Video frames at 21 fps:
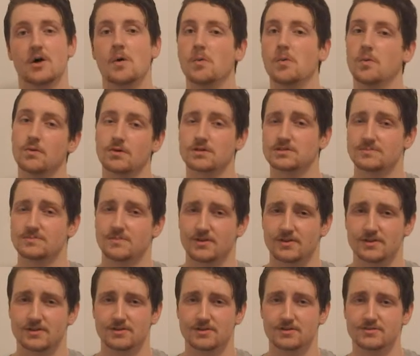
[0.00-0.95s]
water
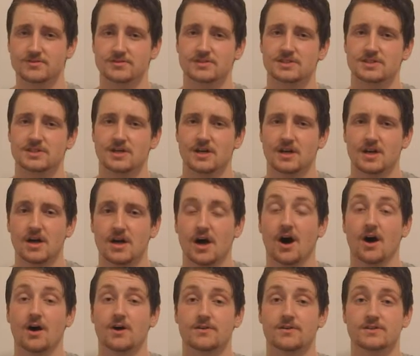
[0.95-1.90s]
molecules
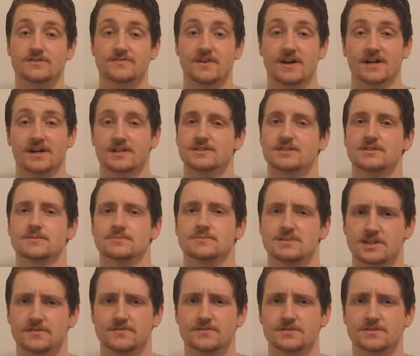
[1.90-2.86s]
are in fact
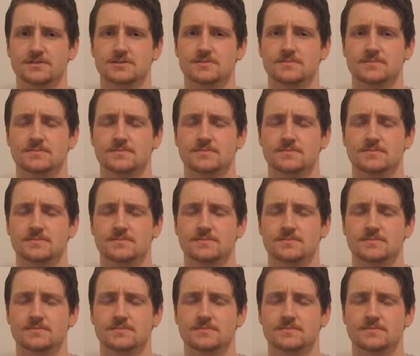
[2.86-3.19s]
different.